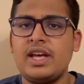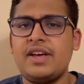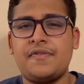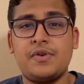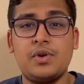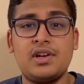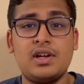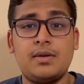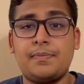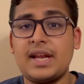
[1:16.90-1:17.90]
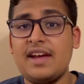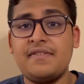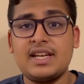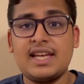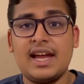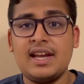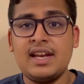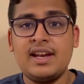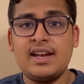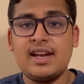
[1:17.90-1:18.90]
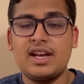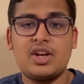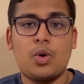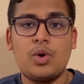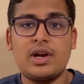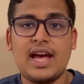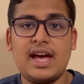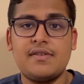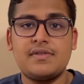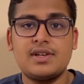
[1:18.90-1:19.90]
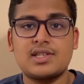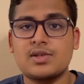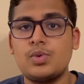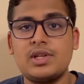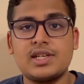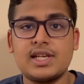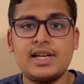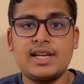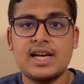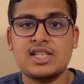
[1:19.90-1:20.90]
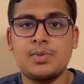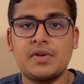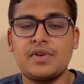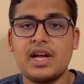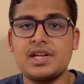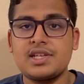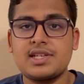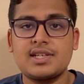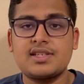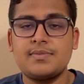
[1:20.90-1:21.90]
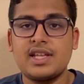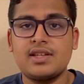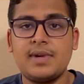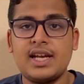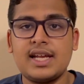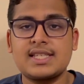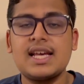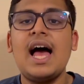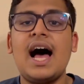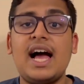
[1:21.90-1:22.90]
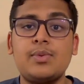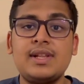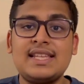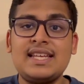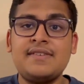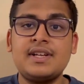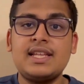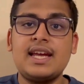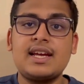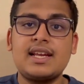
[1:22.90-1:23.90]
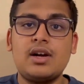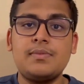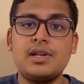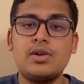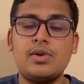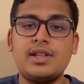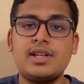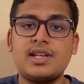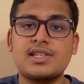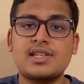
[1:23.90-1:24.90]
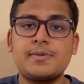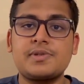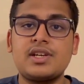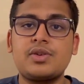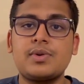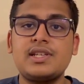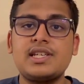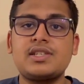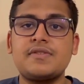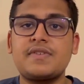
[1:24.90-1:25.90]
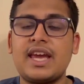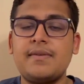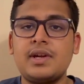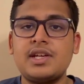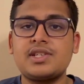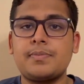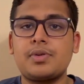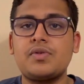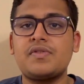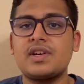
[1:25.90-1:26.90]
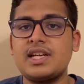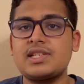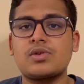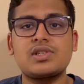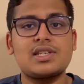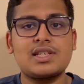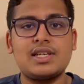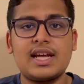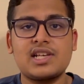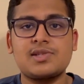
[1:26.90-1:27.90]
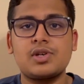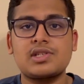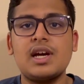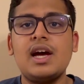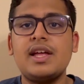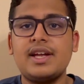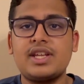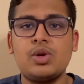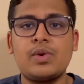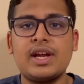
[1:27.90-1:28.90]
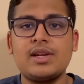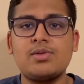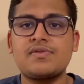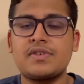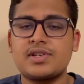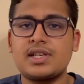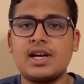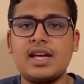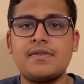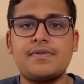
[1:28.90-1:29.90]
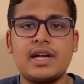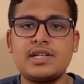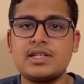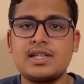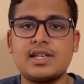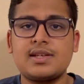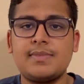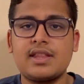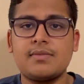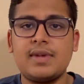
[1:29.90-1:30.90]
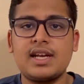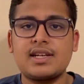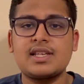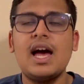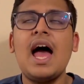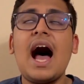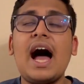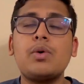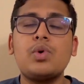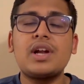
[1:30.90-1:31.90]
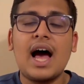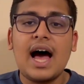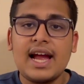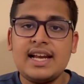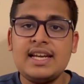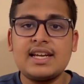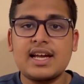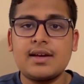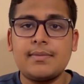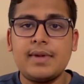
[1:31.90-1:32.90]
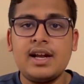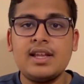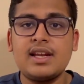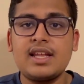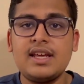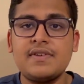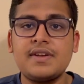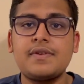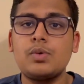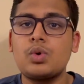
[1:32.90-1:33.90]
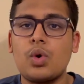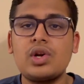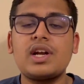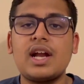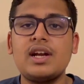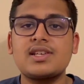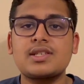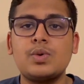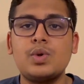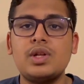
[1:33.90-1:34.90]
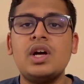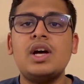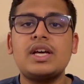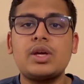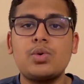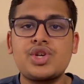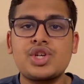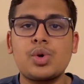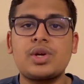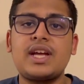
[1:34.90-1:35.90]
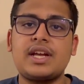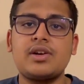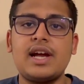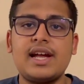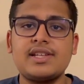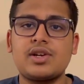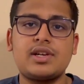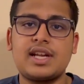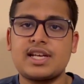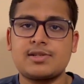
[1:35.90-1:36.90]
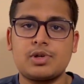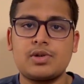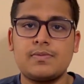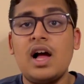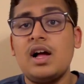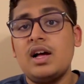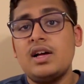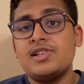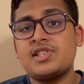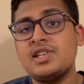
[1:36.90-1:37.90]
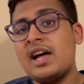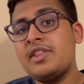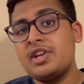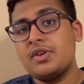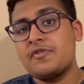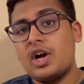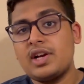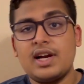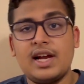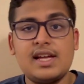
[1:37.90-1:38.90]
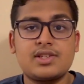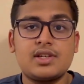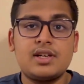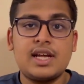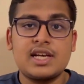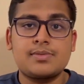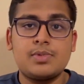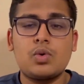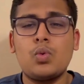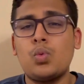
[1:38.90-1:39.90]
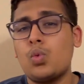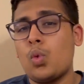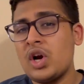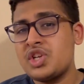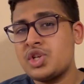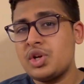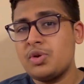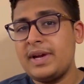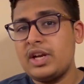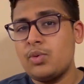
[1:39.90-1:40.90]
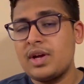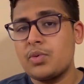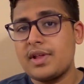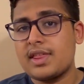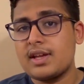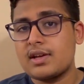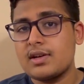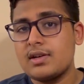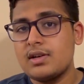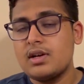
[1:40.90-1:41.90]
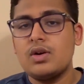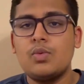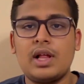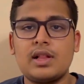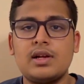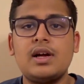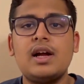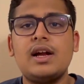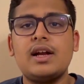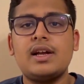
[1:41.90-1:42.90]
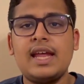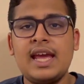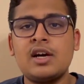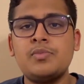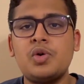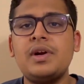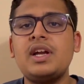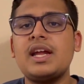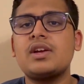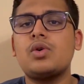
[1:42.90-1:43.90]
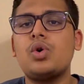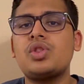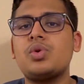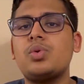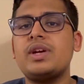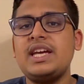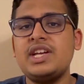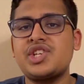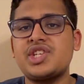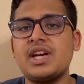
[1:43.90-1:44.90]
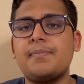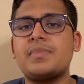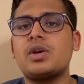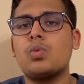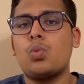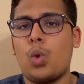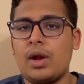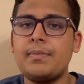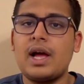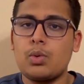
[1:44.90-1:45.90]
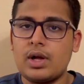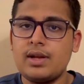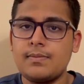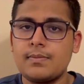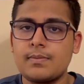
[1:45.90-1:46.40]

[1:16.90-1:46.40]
If you're a private candidate and don't have a school-assigned textbook for IGCSE Mathematics, I will leave a link down below in the description to a list of Cambridge-approved resources and textbooks that you can use for studying for IGCSE Mathematics. I would highly recommend that even if you don't attend a school, you should get your hands on a textbook. So now that you've got your hands on a textbook, what should you be doing with it? Well, take a moment and go through each chapter one by one.